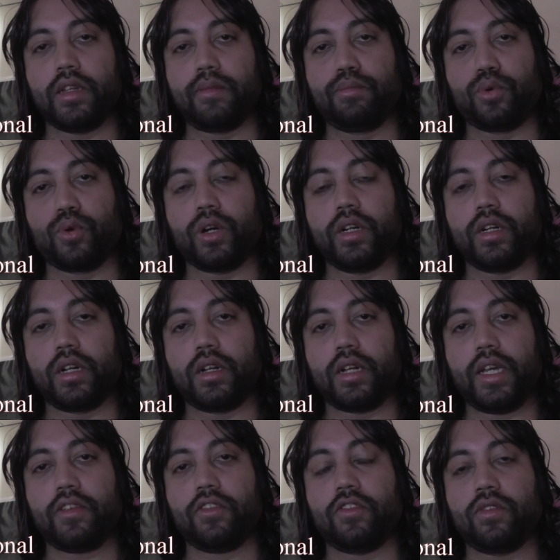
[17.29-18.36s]
important
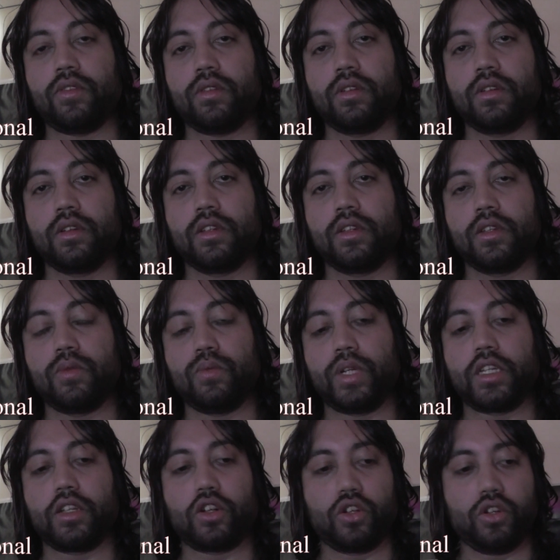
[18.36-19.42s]
lesson we
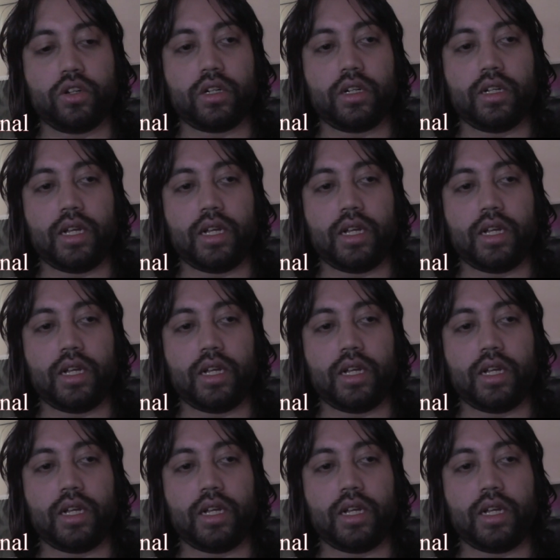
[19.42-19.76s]
could learn.